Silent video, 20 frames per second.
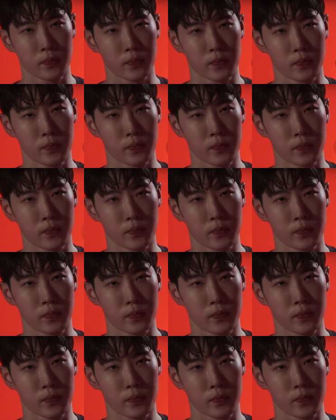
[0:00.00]

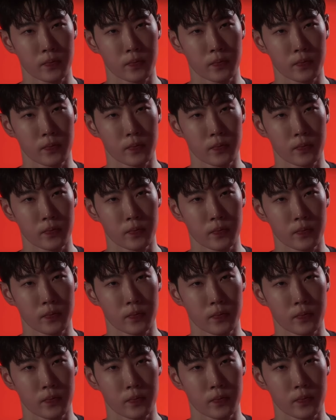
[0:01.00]

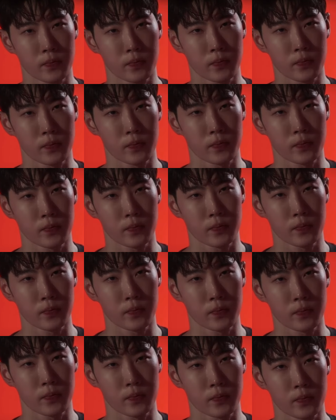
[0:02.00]

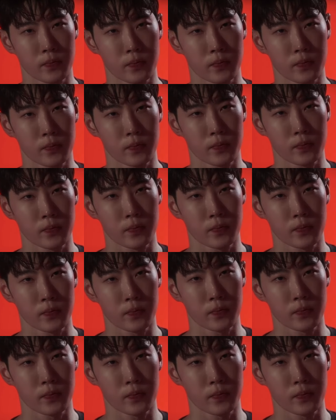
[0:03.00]

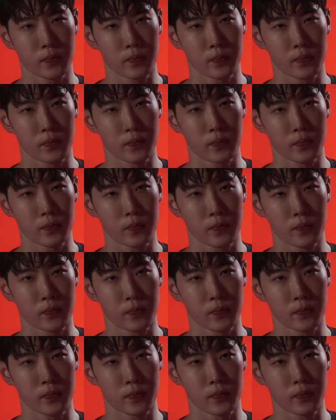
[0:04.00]

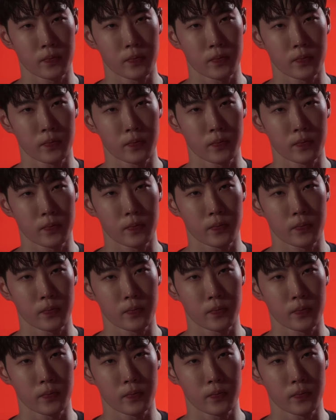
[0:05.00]

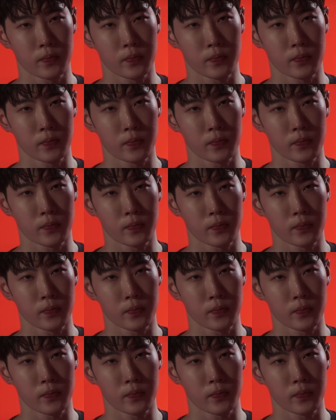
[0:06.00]
[no speech]